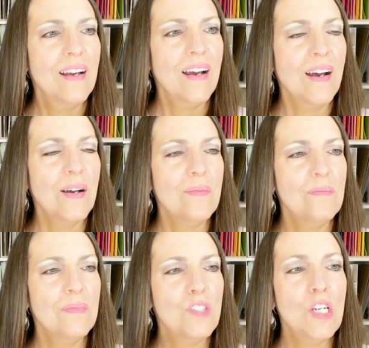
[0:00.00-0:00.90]

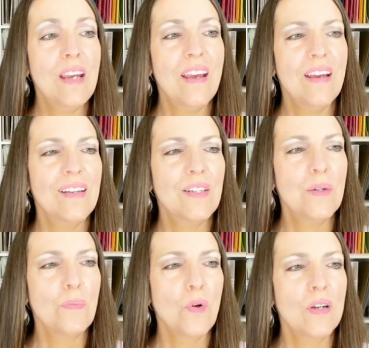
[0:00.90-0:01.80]
Um, G Ann,
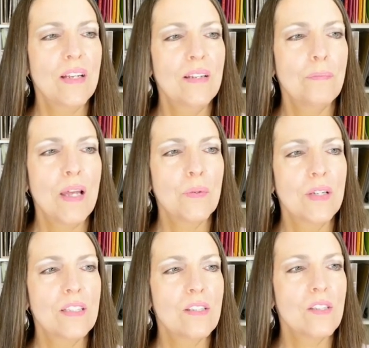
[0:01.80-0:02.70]
good morning. By the
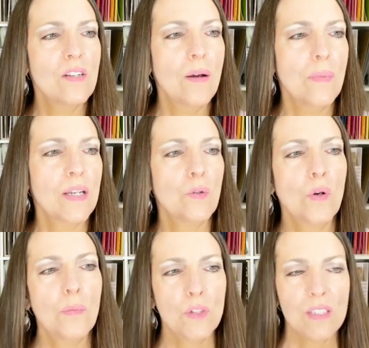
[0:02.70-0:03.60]
way, this is not my
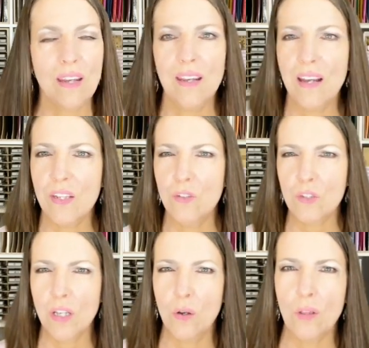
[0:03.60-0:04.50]
normal day. I
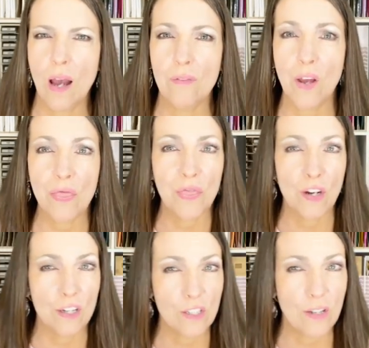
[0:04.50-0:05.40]
usually go live on
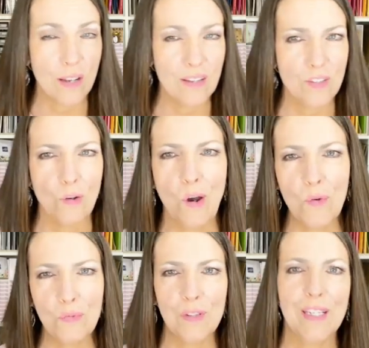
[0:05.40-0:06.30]
Thursday, so
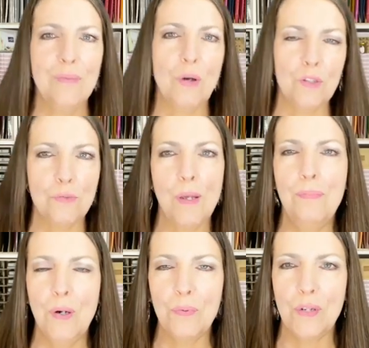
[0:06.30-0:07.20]
hopefully most
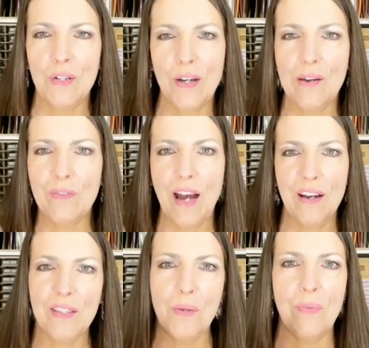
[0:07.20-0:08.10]
people will have
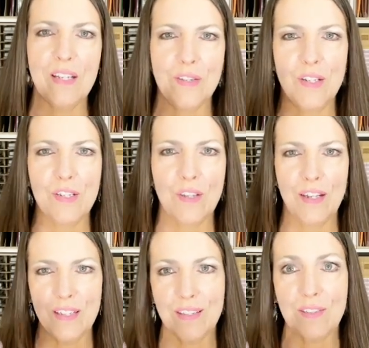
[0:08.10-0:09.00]
gotten the message
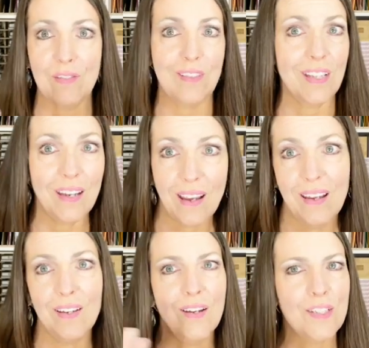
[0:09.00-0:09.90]
that it's
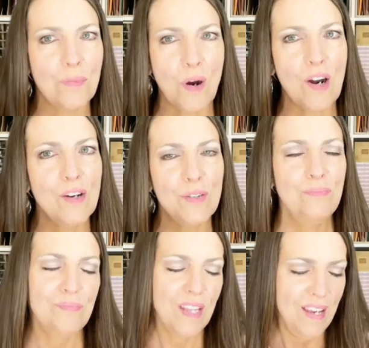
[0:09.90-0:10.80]
today, not tomorrow.
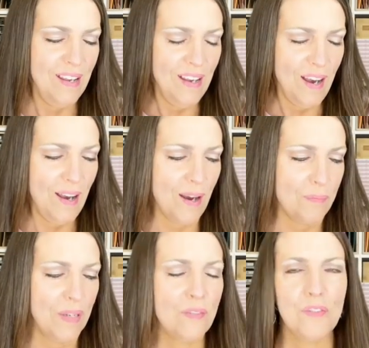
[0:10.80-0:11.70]

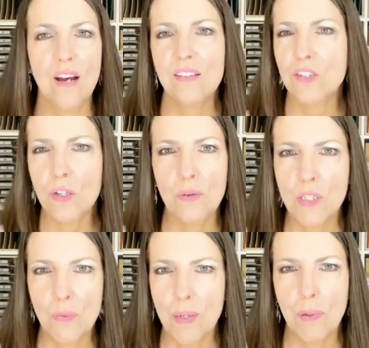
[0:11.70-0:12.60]
Um, but if not, there's
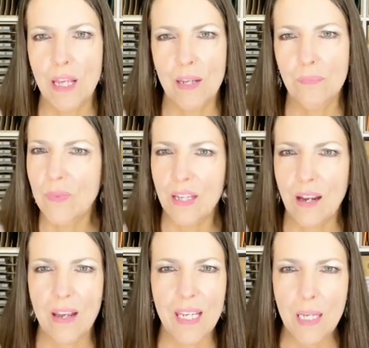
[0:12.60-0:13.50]
always replay. And
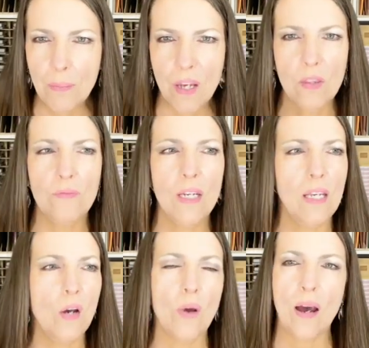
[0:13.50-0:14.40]
I email the
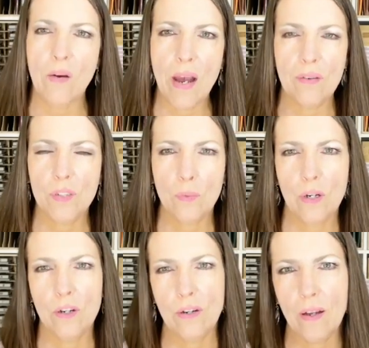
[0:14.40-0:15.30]
video out
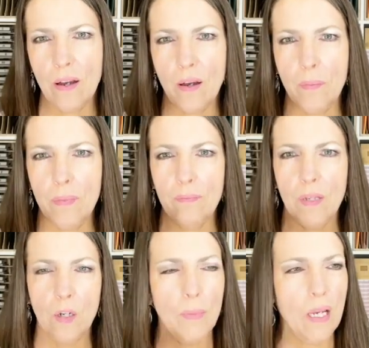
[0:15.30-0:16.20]
afterward. Um,
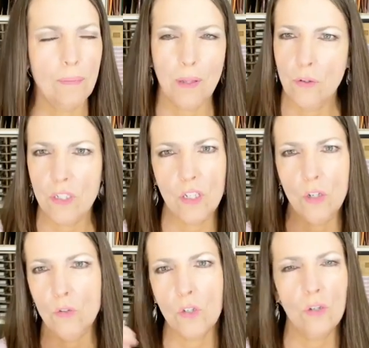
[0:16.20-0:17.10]
it'll be uploaded to
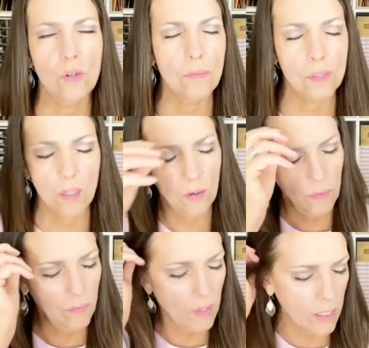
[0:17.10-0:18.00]
YouTube,
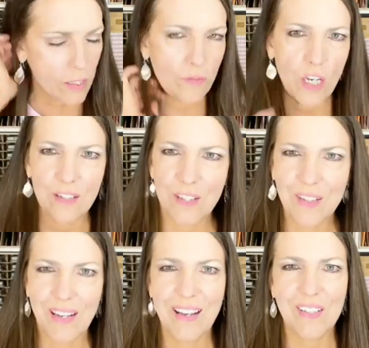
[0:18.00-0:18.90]
so lots of chances
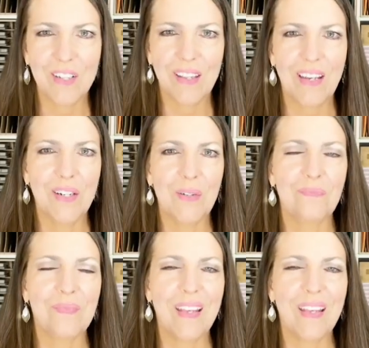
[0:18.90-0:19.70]
to catch it later.